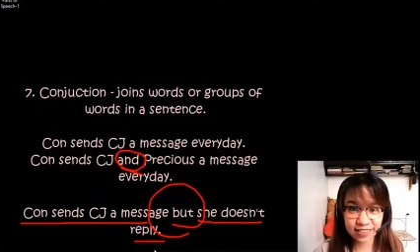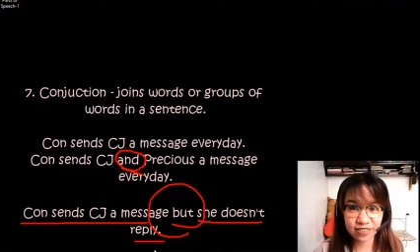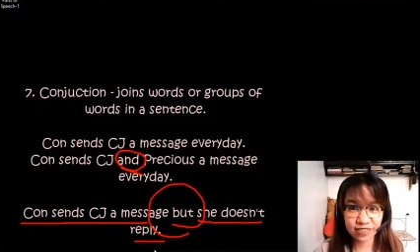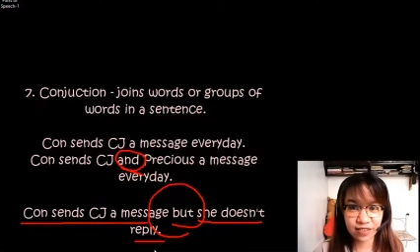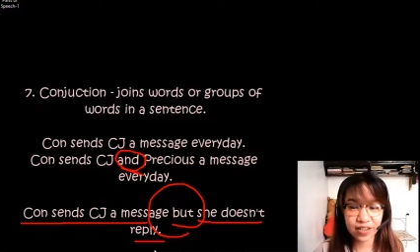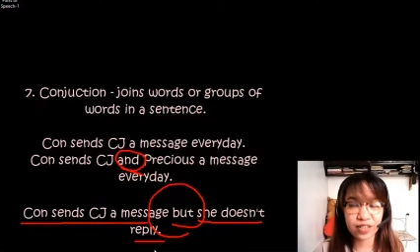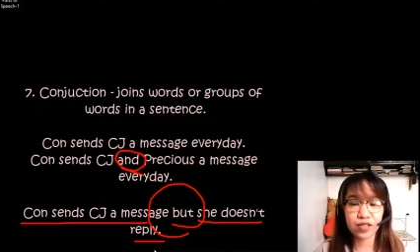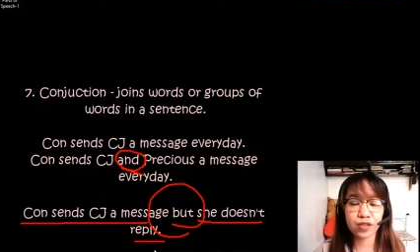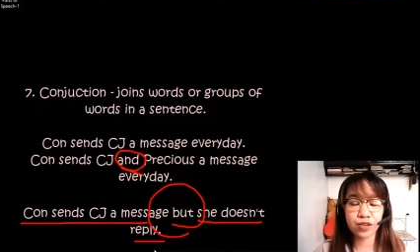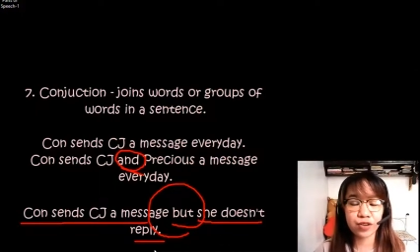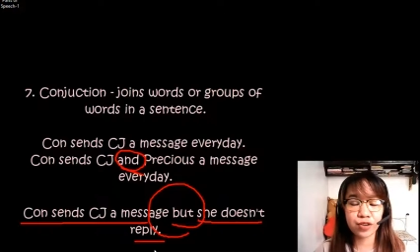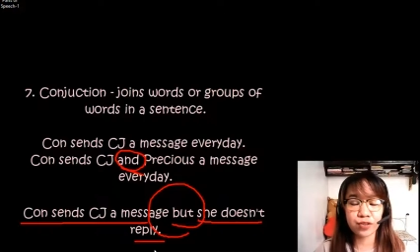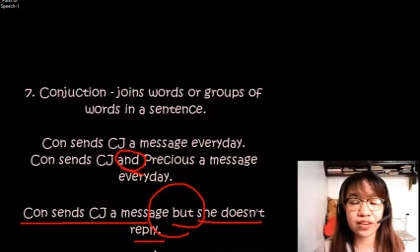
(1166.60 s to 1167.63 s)
right? To
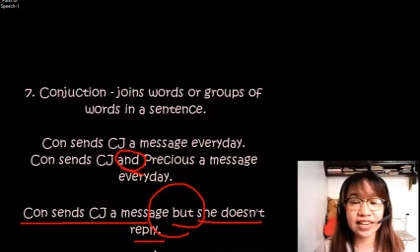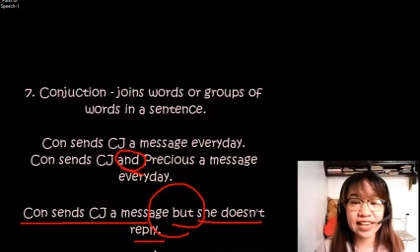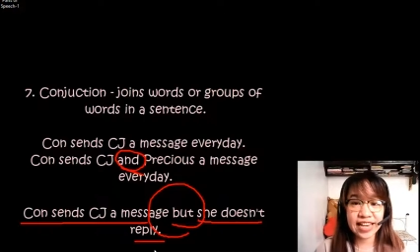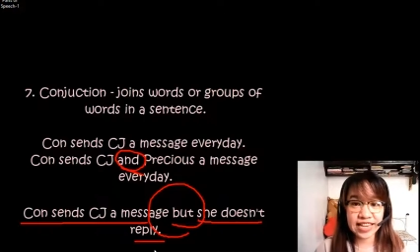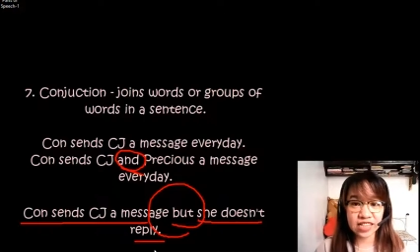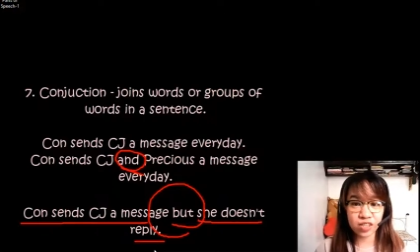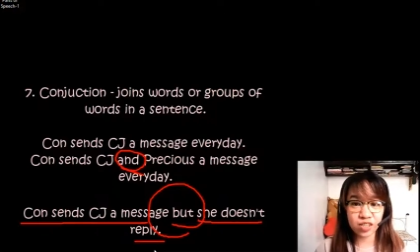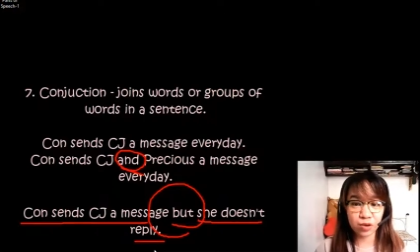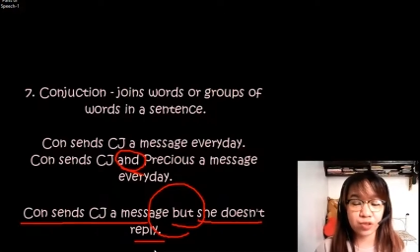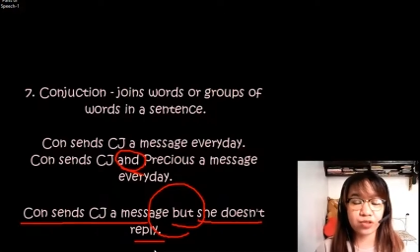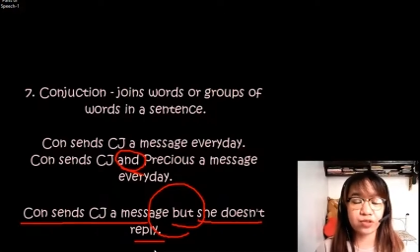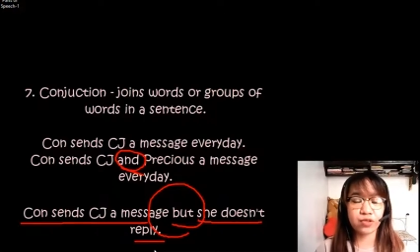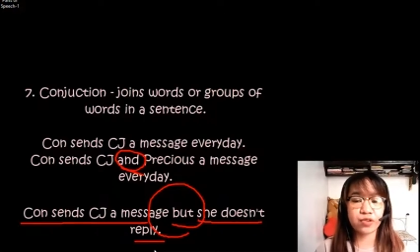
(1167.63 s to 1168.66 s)
create or
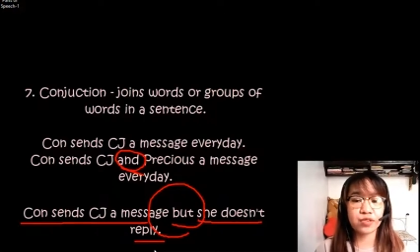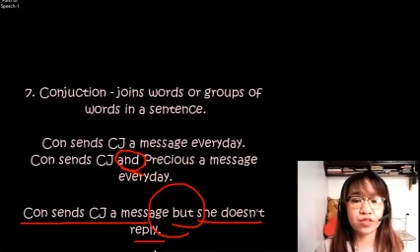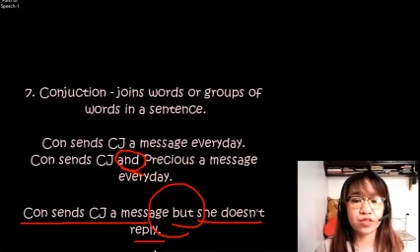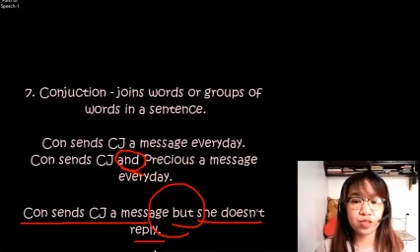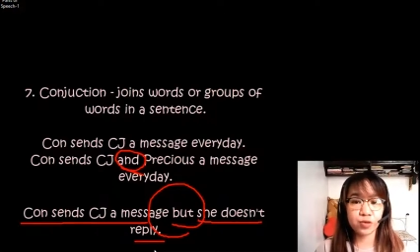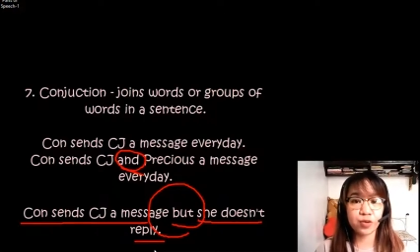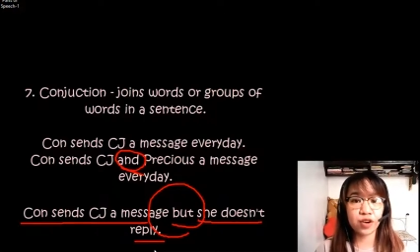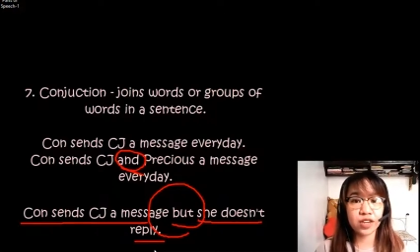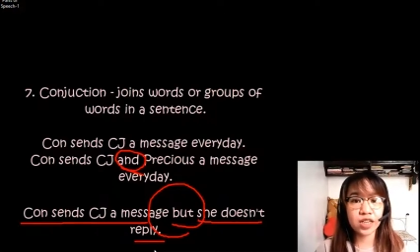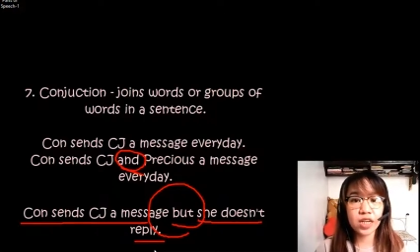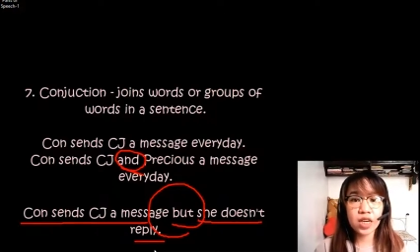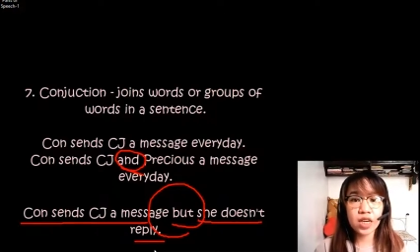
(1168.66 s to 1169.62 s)
to construct